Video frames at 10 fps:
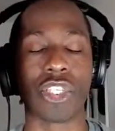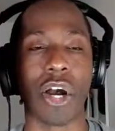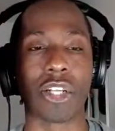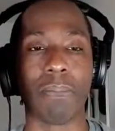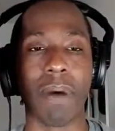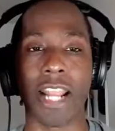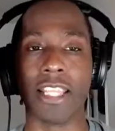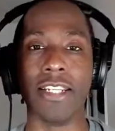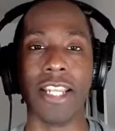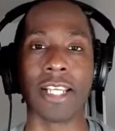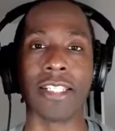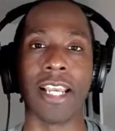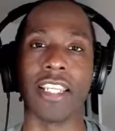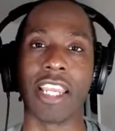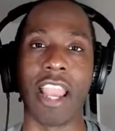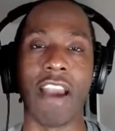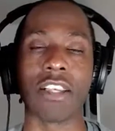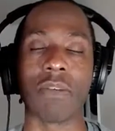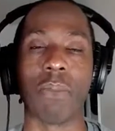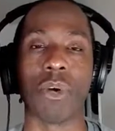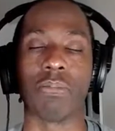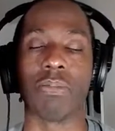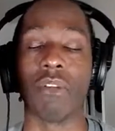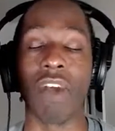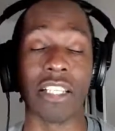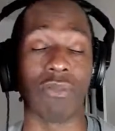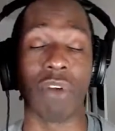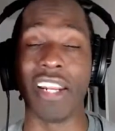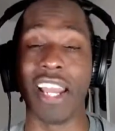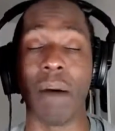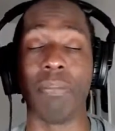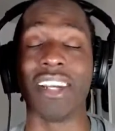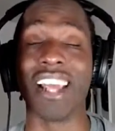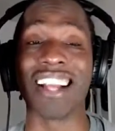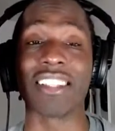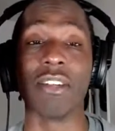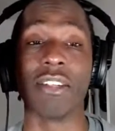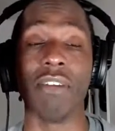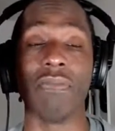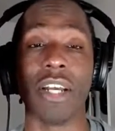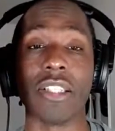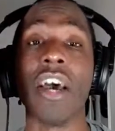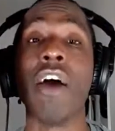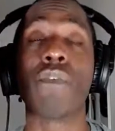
talked about it. The Knicks and the Cavs are both, as of right now, playing excellent defense.